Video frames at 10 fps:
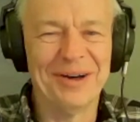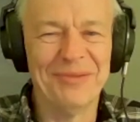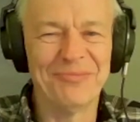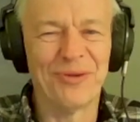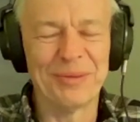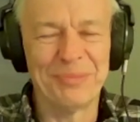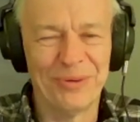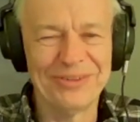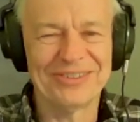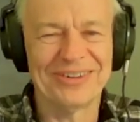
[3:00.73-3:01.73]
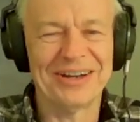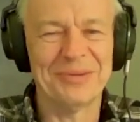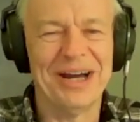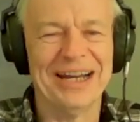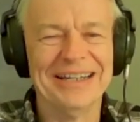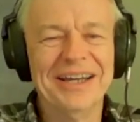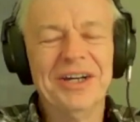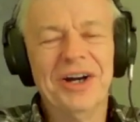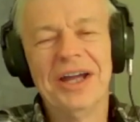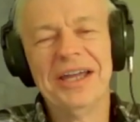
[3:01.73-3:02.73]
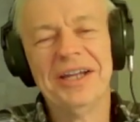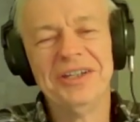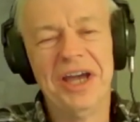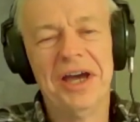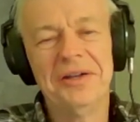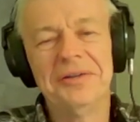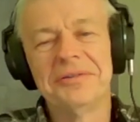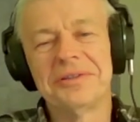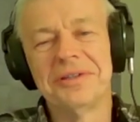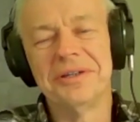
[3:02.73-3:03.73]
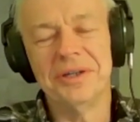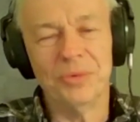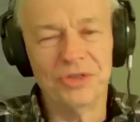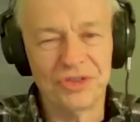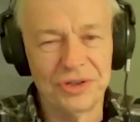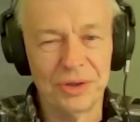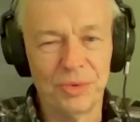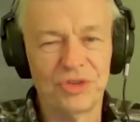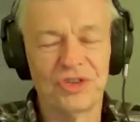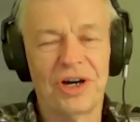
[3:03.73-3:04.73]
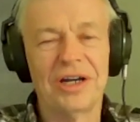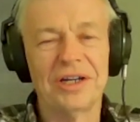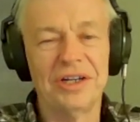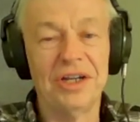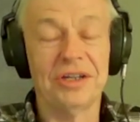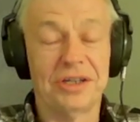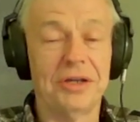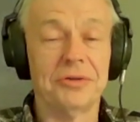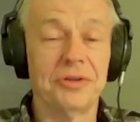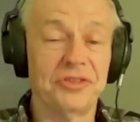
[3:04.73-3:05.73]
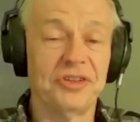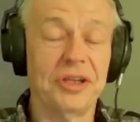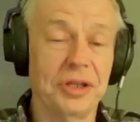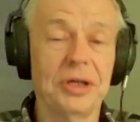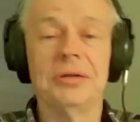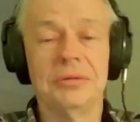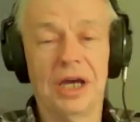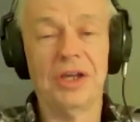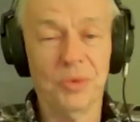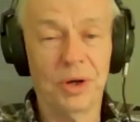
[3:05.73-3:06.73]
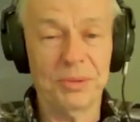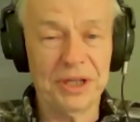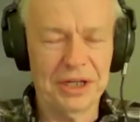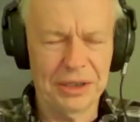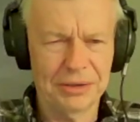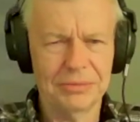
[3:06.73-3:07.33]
Up 40 points, you're out of your mind. Right? And yet, it was on an indicator that said that, yeah, you want to be in it,